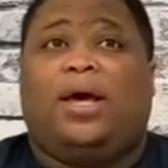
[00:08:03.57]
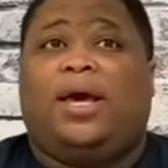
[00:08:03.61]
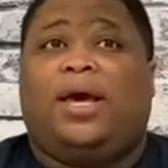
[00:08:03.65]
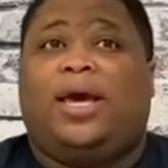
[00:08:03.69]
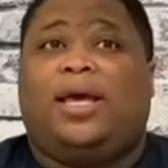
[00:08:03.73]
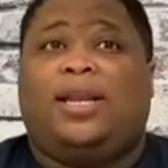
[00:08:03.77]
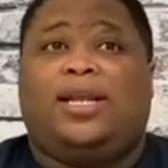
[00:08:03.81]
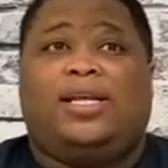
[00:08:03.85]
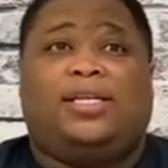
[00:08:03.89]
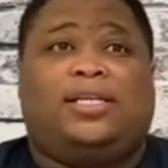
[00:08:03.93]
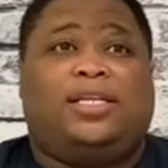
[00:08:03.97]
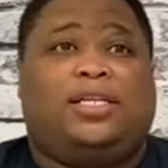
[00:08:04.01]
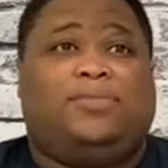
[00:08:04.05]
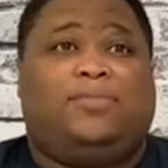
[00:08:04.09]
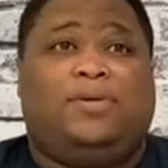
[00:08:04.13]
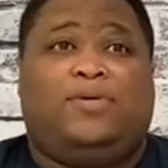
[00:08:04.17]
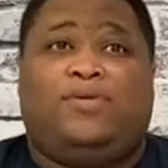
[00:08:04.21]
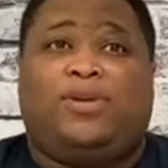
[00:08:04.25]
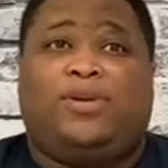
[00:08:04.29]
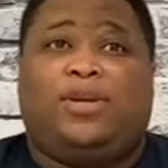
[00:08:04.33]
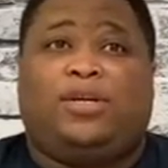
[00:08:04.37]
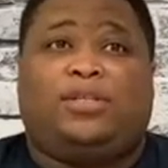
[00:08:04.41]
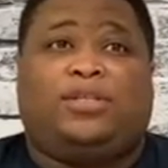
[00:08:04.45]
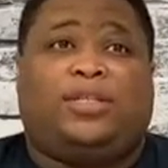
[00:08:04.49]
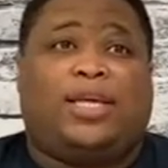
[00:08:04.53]
It needs to be
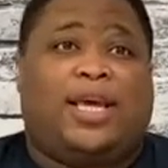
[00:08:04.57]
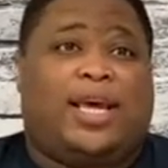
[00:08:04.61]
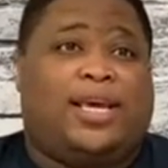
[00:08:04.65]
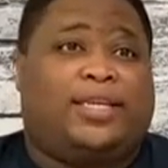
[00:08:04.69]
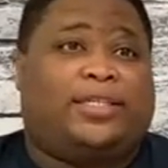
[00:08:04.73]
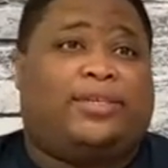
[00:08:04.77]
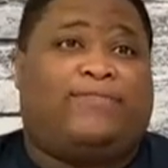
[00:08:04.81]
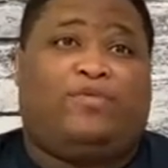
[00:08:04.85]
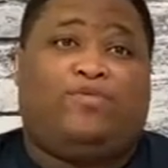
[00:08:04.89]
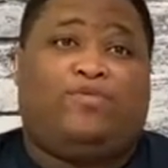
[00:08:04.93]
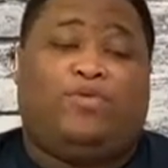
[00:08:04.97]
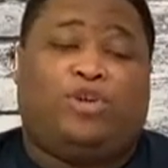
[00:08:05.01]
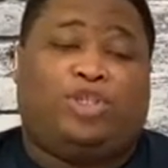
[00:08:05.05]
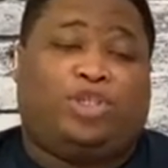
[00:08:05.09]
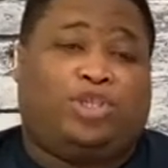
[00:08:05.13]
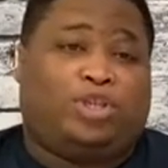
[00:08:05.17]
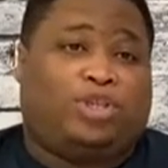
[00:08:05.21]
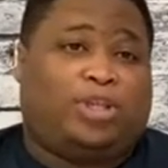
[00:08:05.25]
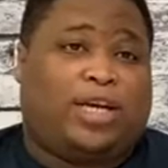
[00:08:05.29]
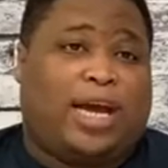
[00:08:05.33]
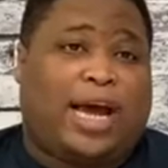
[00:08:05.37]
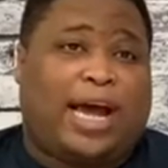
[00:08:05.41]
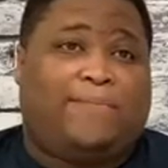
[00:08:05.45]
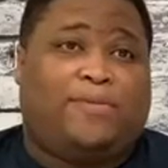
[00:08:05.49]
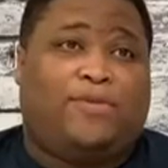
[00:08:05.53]
one of those things. If you want your
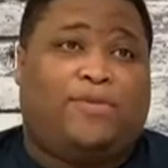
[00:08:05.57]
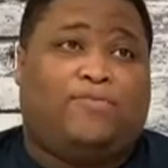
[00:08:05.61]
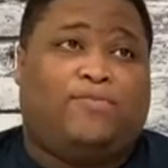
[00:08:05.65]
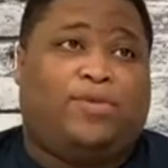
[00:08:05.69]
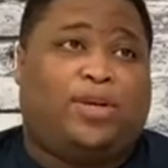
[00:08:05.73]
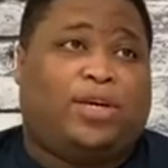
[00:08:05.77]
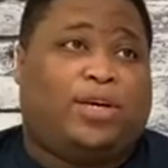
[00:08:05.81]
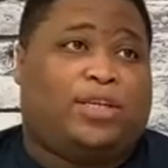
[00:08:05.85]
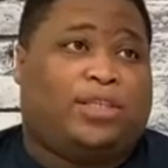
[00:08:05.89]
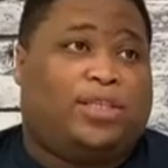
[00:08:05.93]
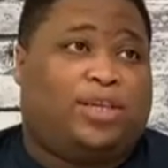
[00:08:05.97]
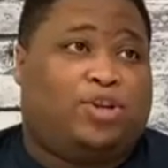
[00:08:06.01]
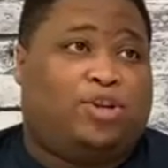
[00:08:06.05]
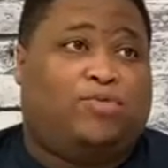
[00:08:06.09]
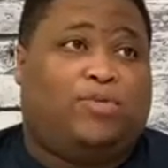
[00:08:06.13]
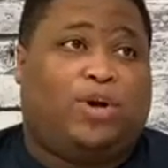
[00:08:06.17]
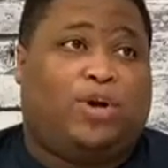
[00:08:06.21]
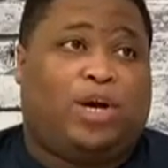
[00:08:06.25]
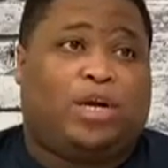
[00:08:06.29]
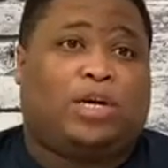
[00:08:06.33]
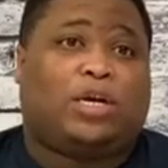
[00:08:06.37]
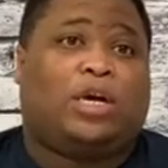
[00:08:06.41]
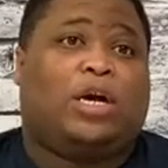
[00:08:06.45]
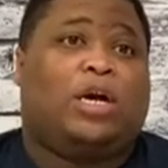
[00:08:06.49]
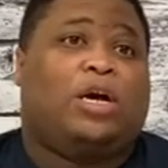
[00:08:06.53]
job, you want to continue to
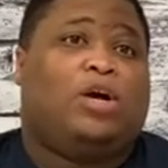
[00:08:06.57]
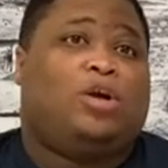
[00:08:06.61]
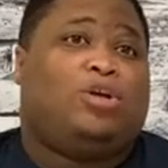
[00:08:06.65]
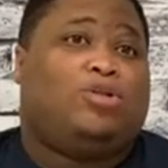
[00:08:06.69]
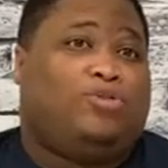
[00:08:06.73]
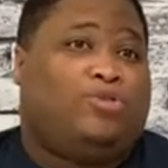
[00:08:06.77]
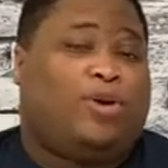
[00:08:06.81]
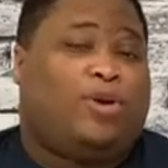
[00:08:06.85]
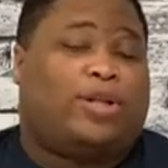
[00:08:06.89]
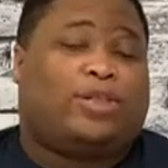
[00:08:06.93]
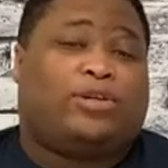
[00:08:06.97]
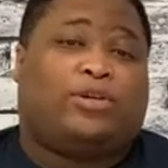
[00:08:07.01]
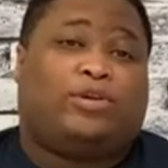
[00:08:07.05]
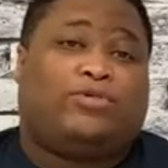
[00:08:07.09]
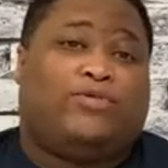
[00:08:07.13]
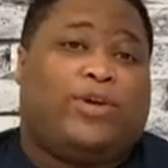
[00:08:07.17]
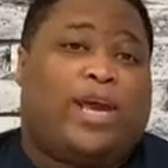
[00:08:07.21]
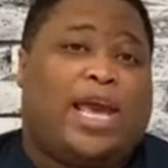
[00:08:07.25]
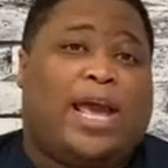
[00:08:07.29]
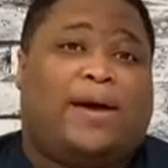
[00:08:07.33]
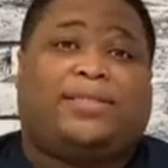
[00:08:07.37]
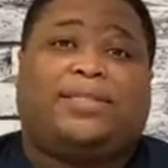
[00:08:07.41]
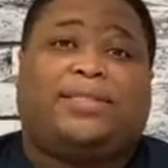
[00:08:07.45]
work, you have to go to rehab.